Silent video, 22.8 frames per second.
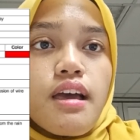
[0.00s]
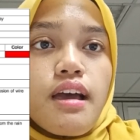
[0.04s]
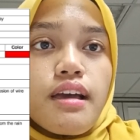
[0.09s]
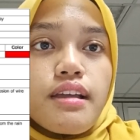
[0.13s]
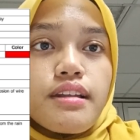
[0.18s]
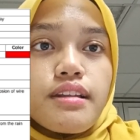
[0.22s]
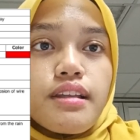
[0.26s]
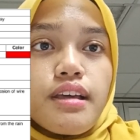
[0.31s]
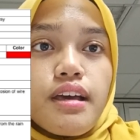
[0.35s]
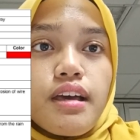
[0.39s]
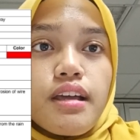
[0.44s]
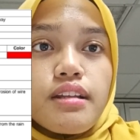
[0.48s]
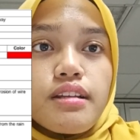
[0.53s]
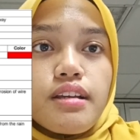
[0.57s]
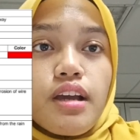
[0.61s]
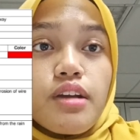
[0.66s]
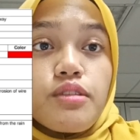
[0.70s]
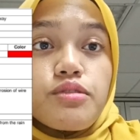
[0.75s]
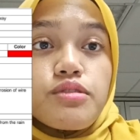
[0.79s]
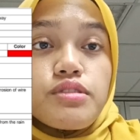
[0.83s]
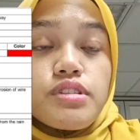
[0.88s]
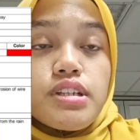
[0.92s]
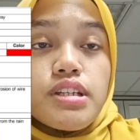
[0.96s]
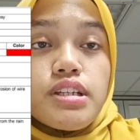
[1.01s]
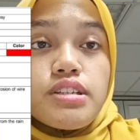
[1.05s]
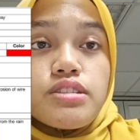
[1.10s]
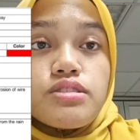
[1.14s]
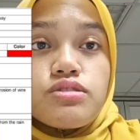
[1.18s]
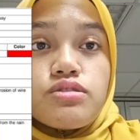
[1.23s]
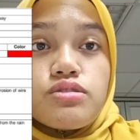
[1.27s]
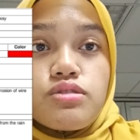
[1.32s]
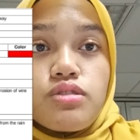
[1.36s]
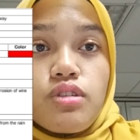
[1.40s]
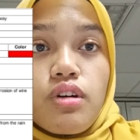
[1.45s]
and then carefully
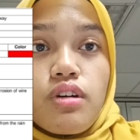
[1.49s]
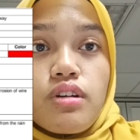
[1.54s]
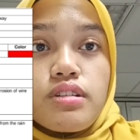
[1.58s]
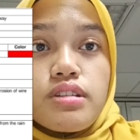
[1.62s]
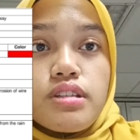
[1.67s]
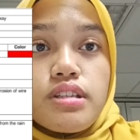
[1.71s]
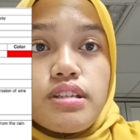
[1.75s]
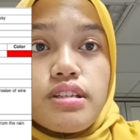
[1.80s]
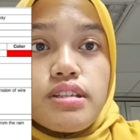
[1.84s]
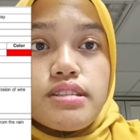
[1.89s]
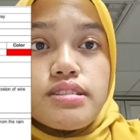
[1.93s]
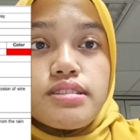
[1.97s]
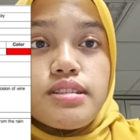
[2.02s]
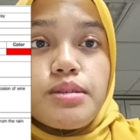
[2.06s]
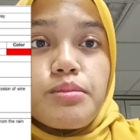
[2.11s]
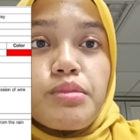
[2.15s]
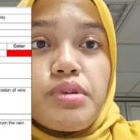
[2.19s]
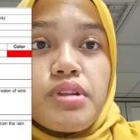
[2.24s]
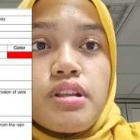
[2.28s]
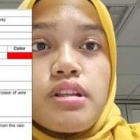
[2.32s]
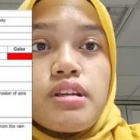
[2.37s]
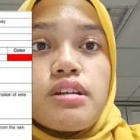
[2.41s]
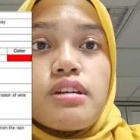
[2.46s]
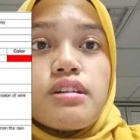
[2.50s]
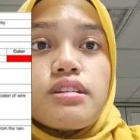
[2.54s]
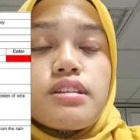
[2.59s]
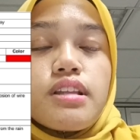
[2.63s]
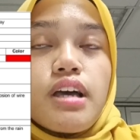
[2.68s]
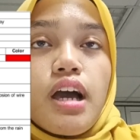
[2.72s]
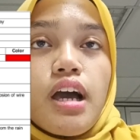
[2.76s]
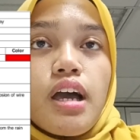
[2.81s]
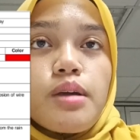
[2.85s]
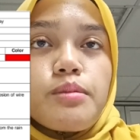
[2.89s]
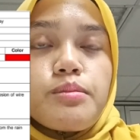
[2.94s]
install the similar
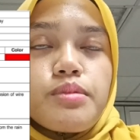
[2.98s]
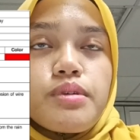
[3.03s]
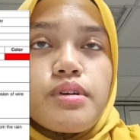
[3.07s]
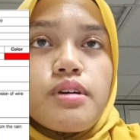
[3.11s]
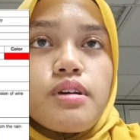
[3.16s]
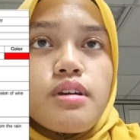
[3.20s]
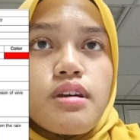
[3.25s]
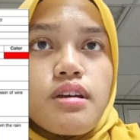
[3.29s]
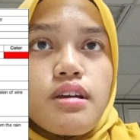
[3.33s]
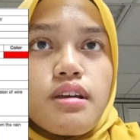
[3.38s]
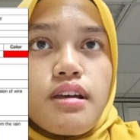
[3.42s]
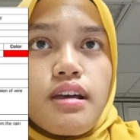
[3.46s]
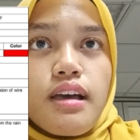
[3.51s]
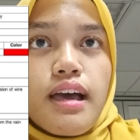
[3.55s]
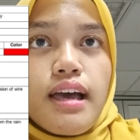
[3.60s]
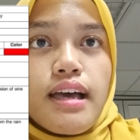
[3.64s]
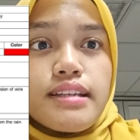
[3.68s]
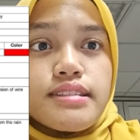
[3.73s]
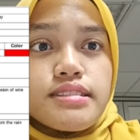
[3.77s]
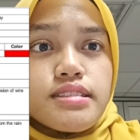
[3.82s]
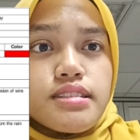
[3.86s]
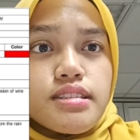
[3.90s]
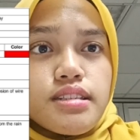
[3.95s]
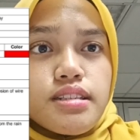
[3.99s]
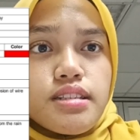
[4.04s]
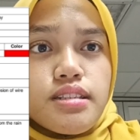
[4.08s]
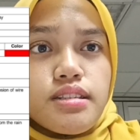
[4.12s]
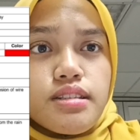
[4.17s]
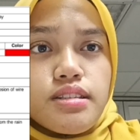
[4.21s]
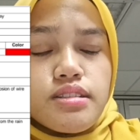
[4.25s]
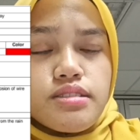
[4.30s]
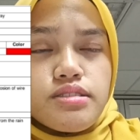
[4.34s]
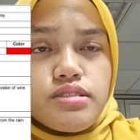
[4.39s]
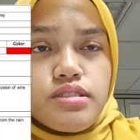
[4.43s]
type as
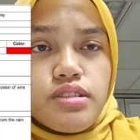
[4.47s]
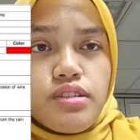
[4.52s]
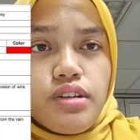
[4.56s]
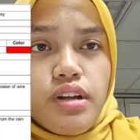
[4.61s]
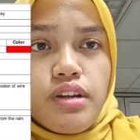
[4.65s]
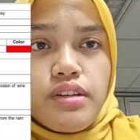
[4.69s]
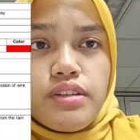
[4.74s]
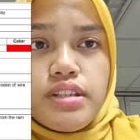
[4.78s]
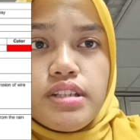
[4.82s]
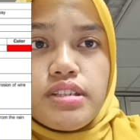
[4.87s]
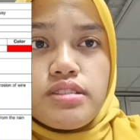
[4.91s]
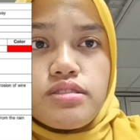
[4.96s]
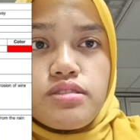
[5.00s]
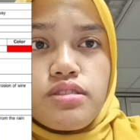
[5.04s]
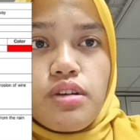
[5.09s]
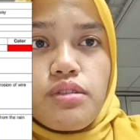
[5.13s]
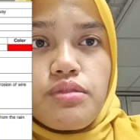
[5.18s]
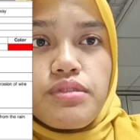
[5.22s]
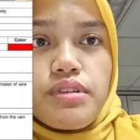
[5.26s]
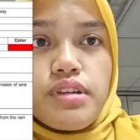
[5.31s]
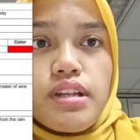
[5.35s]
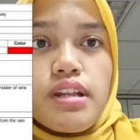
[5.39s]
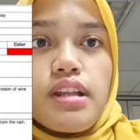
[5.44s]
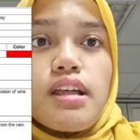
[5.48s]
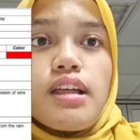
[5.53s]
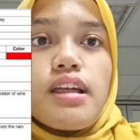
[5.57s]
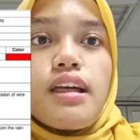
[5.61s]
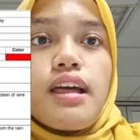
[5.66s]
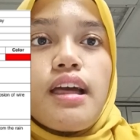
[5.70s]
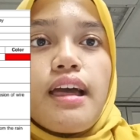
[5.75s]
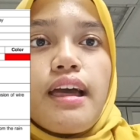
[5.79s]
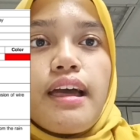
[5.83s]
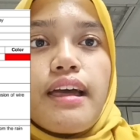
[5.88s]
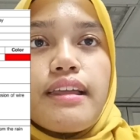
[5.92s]
the surrounding soffit,
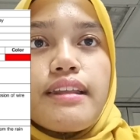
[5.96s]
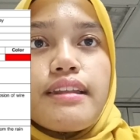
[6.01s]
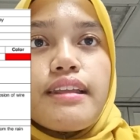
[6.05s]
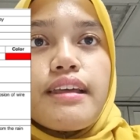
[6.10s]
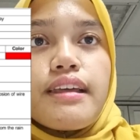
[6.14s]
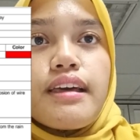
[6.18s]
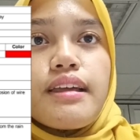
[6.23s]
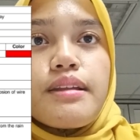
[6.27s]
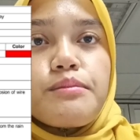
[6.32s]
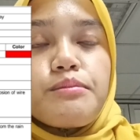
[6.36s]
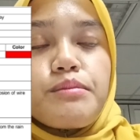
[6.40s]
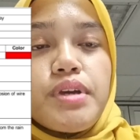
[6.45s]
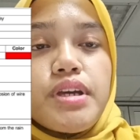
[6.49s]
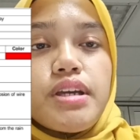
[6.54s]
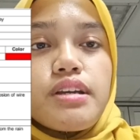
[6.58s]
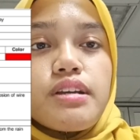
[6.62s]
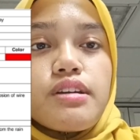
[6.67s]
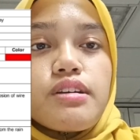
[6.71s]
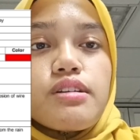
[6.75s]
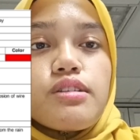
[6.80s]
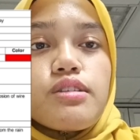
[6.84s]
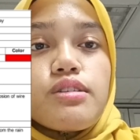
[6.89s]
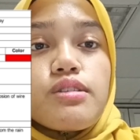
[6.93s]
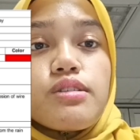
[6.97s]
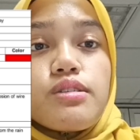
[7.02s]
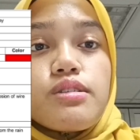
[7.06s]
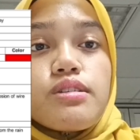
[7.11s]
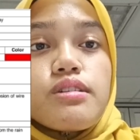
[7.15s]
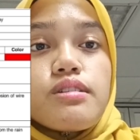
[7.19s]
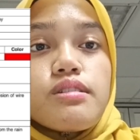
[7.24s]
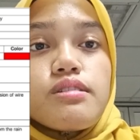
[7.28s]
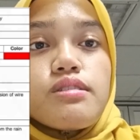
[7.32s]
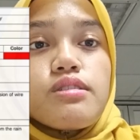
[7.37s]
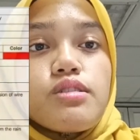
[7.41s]
and then make
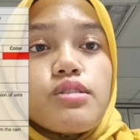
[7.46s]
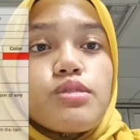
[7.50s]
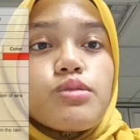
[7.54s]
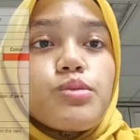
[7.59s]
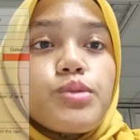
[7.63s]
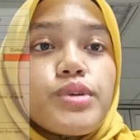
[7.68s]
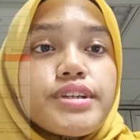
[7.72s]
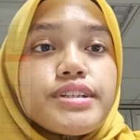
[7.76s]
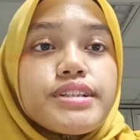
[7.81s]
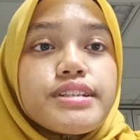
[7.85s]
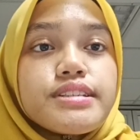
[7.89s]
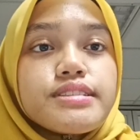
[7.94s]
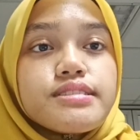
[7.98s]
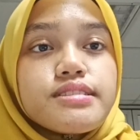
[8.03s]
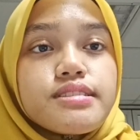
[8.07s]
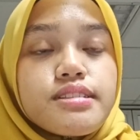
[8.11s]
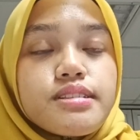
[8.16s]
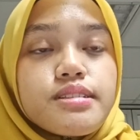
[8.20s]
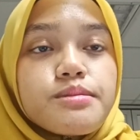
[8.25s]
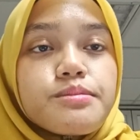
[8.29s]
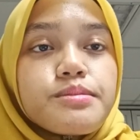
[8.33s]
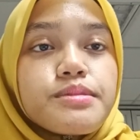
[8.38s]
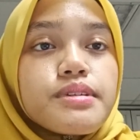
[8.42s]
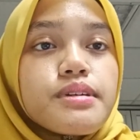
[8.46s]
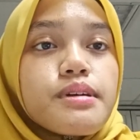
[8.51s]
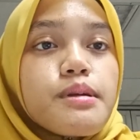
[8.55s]
good work this step.